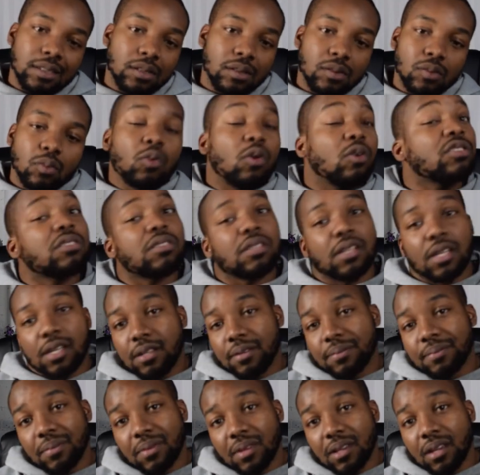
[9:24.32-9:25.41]
we'll see.
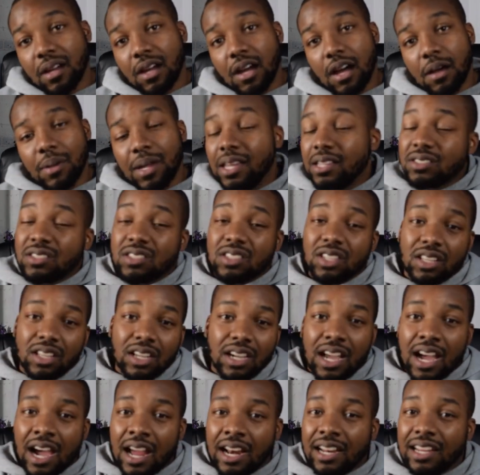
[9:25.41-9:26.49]
It's still a
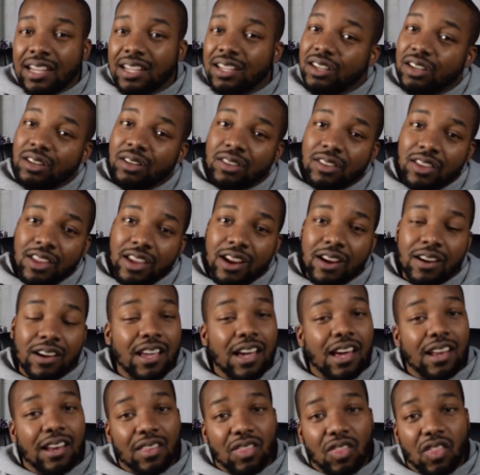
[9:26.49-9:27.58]
kind of here and there
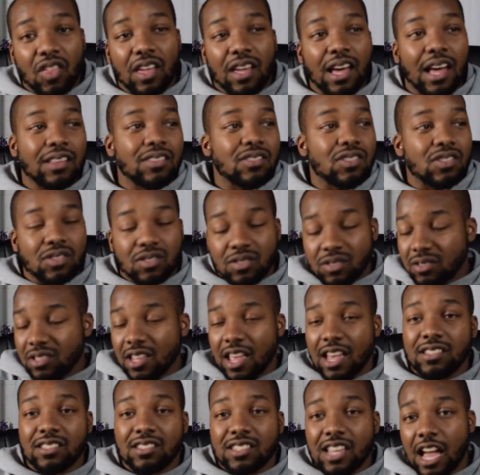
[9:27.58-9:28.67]
kind of thing.
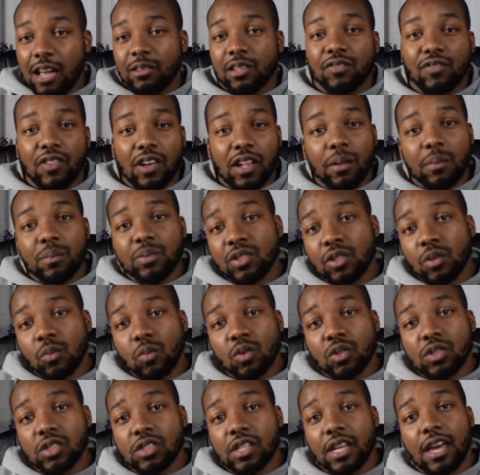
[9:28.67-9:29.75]
As time develops, we'll
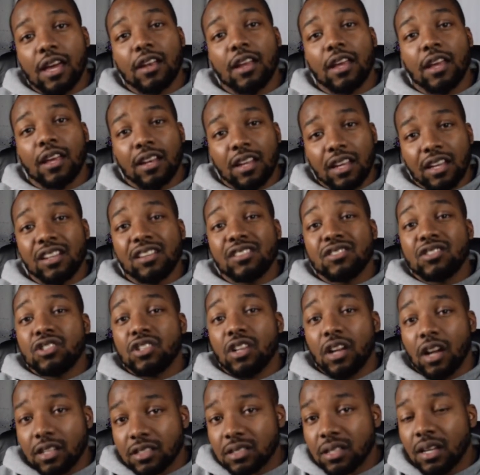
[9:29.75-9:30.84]
see and
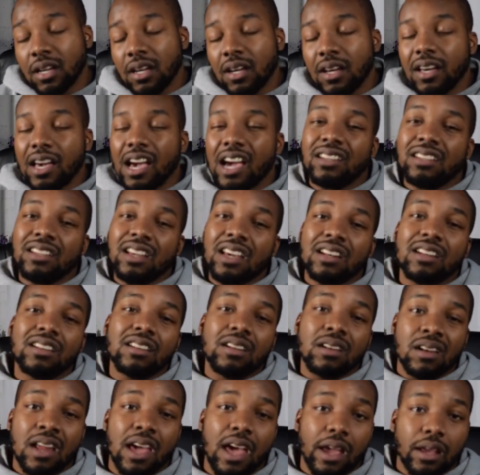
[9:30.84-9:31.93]
adjust. At the end of the
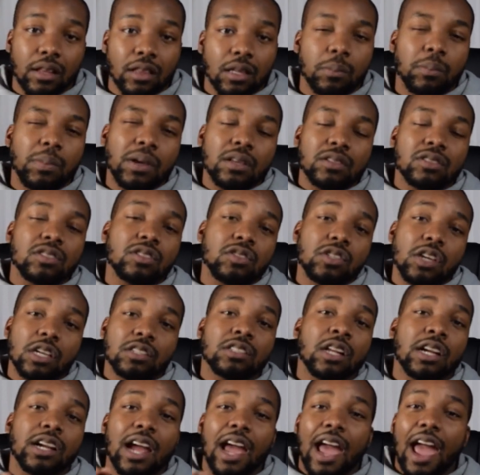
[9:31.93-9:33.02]
day, the biggest suggestion
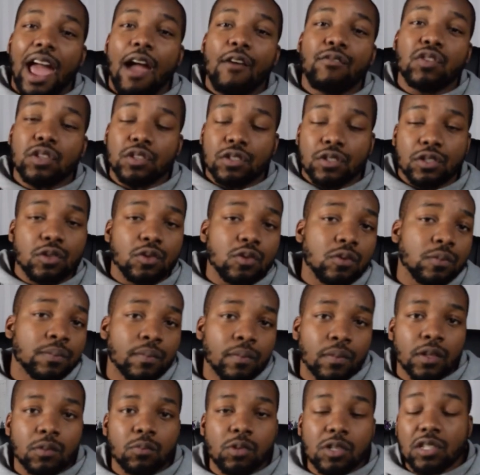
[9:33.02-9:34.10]
I have to you,
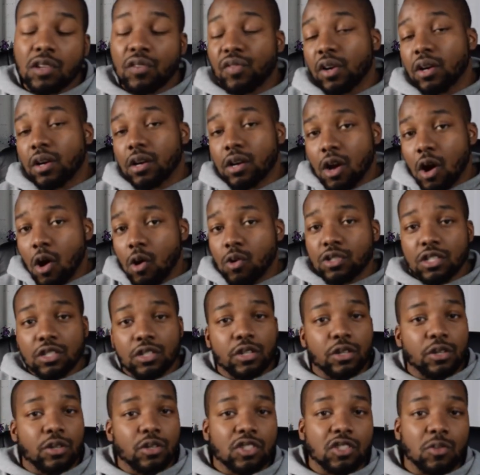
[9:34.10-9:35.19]
especially if you're a coach and
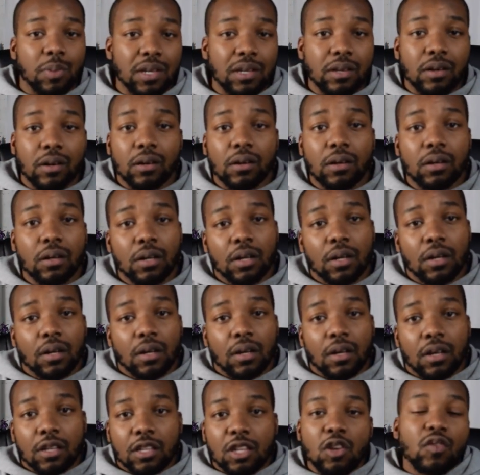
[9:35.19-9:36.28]
you're a speaker,
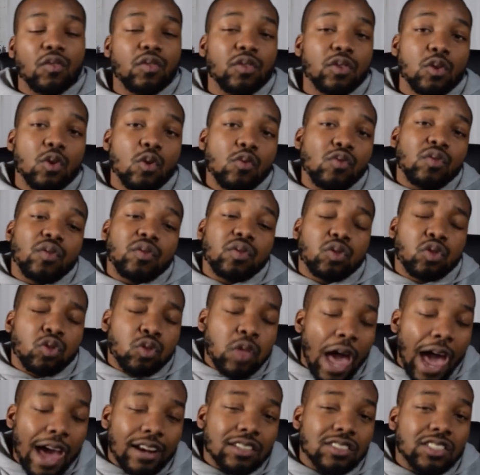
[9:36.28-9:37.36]
you've
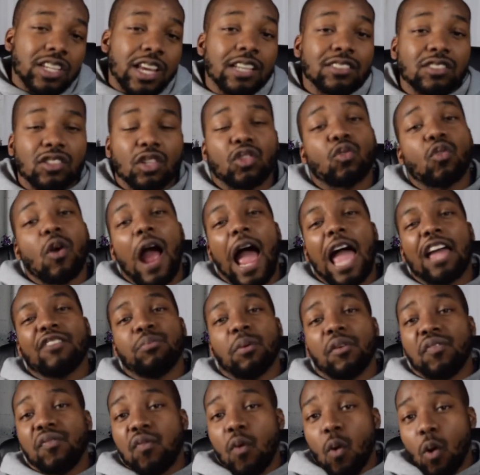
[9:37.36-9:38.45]
had a chance to thrive
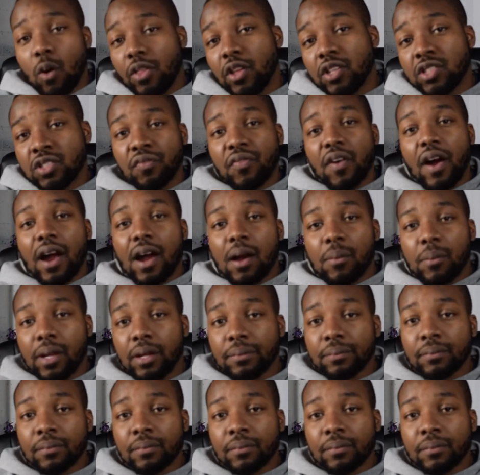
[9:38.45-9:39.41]
before this environment.